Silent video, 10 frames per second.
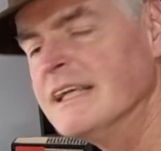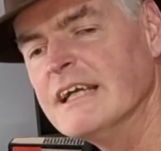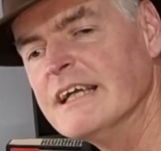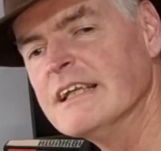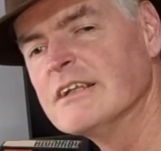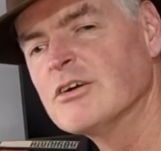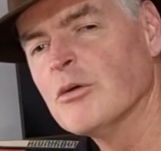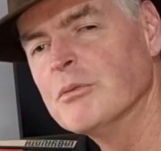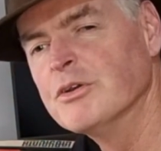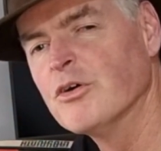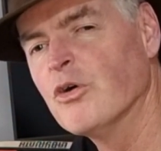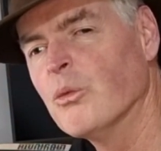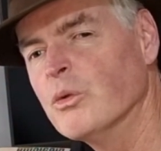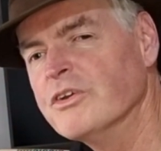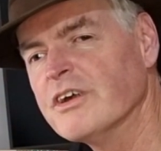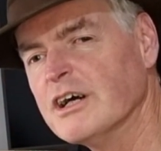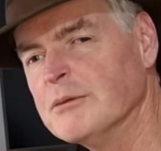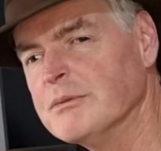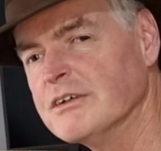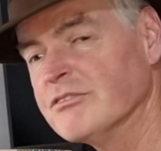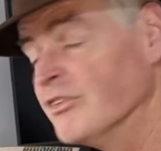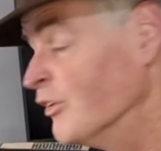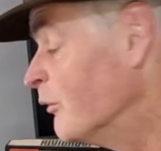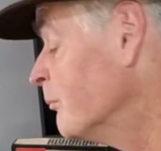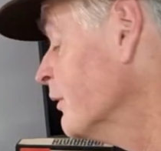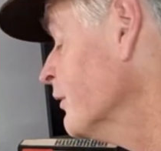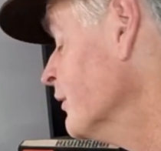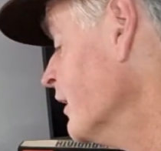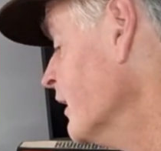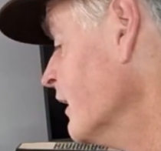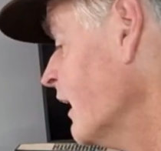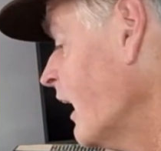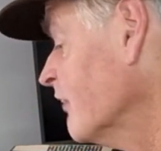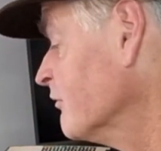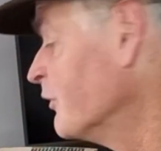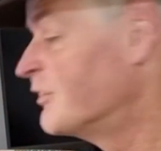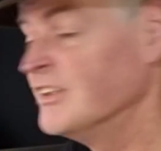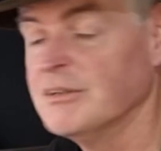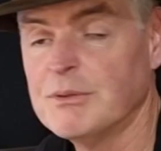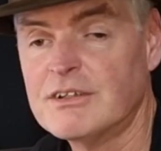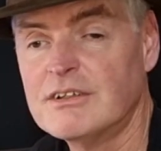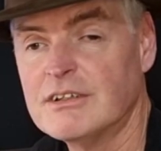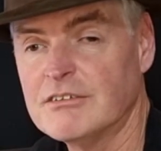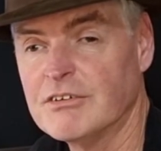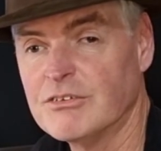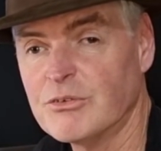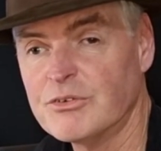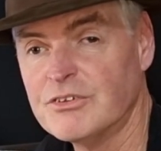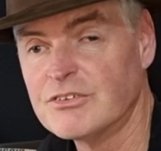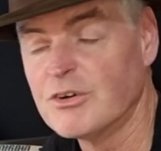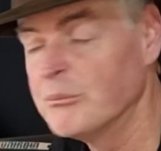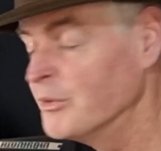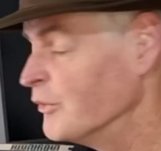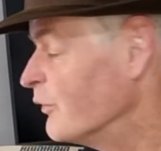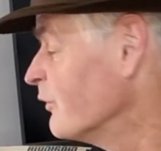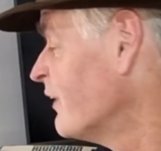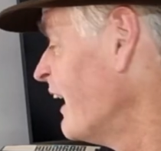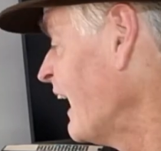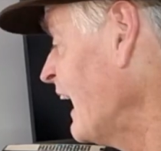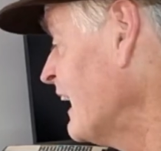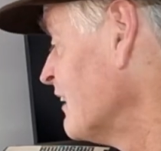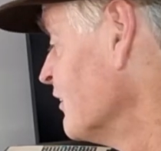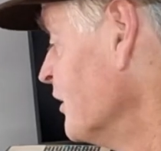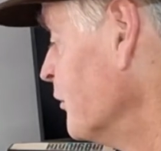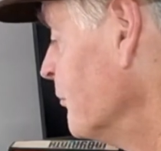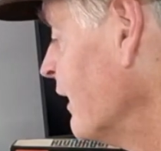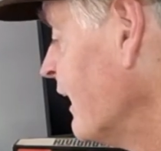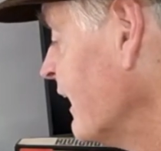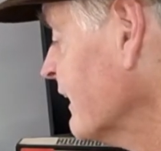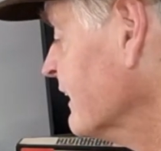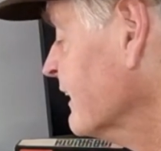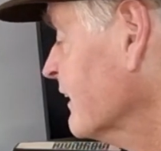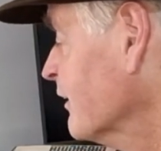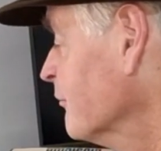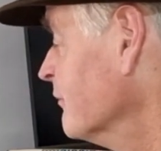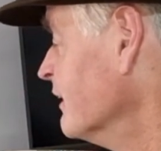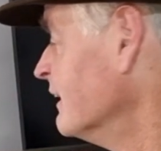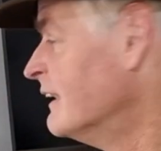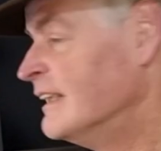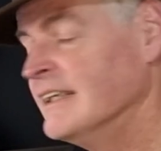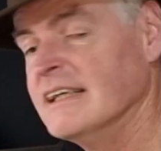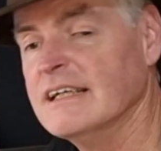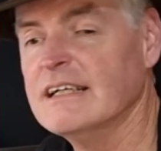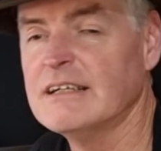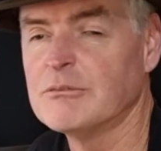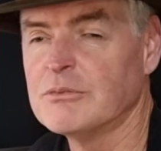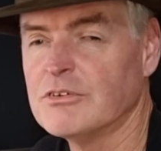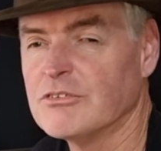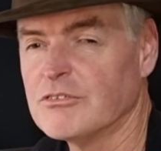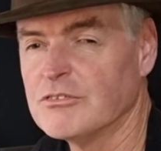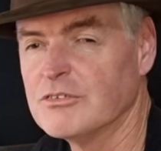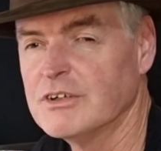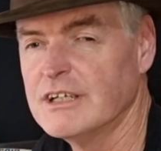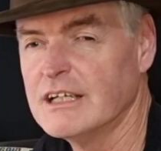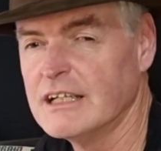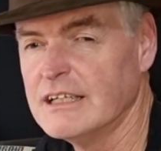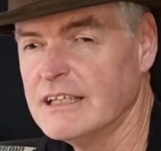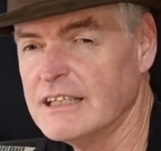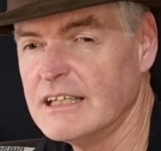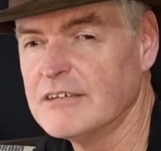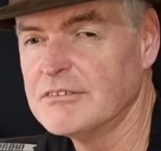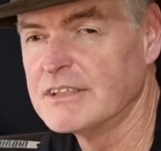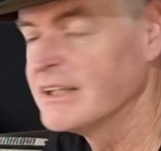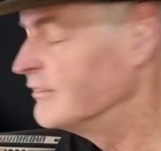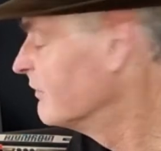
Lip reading: hit Commodore was hoping for, but unfortunately with the resources Commodore had behind them, it was really never going